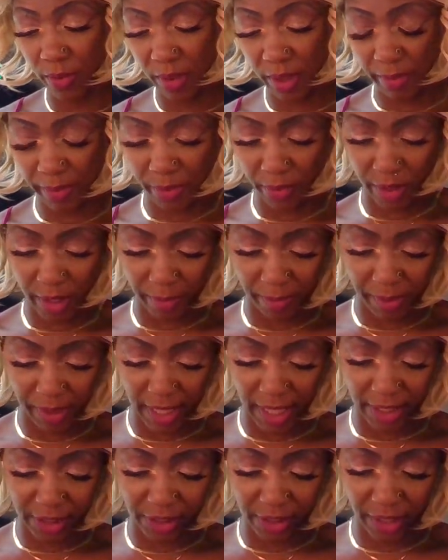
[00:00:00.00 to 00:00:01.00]
some sort of
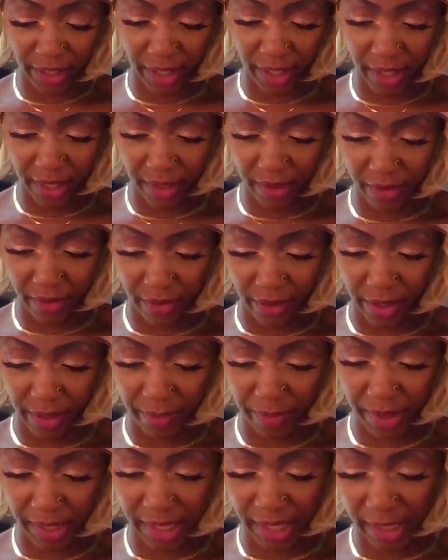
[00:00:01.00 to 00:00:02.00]
pleasure here or
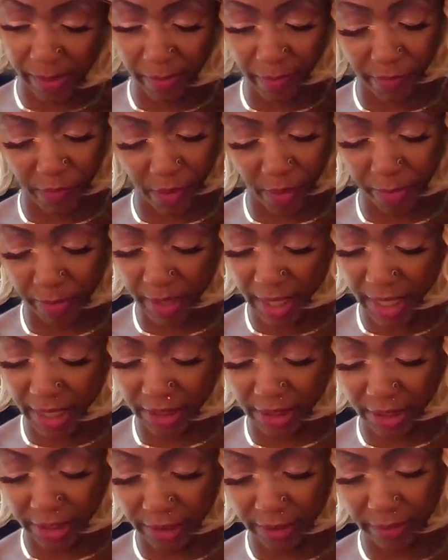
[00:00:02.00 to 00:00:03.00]
business before
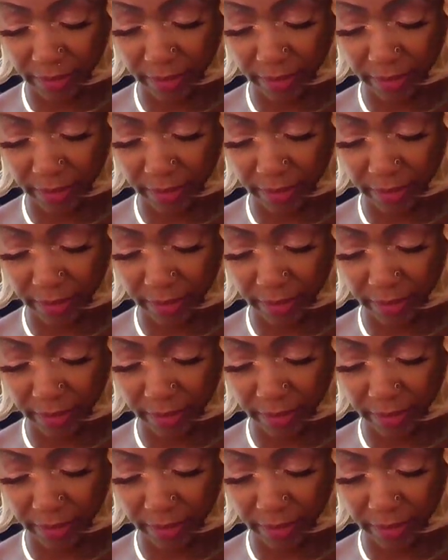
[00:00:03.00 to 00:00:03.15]
pleasure.